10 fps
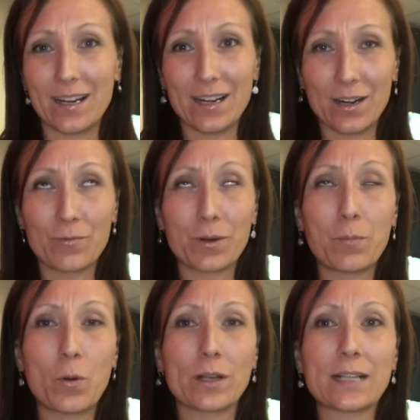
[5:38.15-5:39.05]
And a
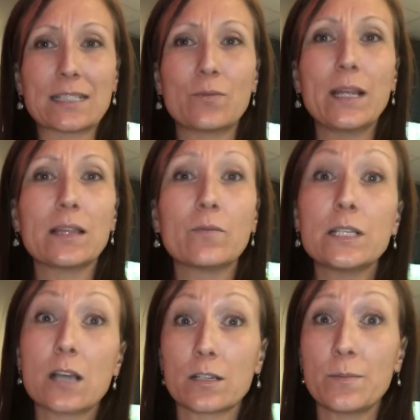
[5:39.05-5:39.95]
report last week that we
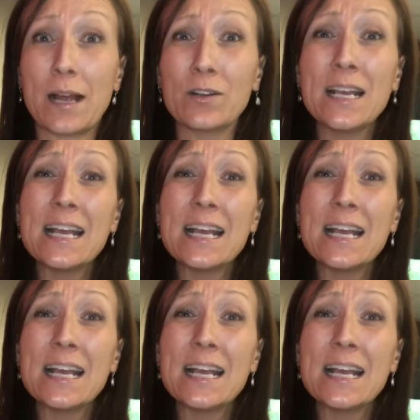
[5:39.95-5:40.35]
talked about